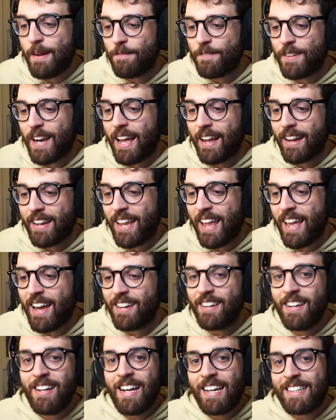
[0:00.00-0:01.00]
up for that
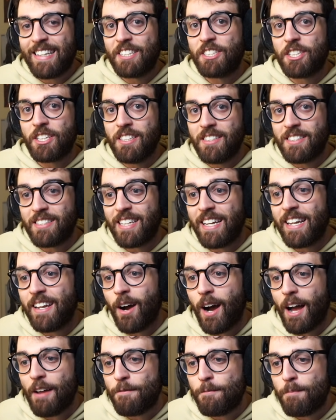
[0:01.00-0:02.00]
account, and as you can see,
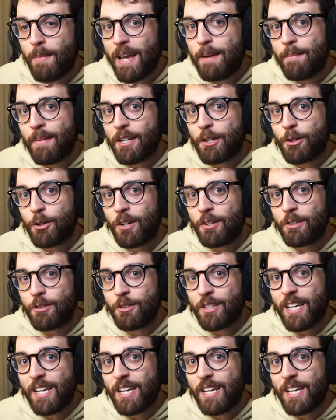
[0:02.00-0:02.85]
I've made my Krunker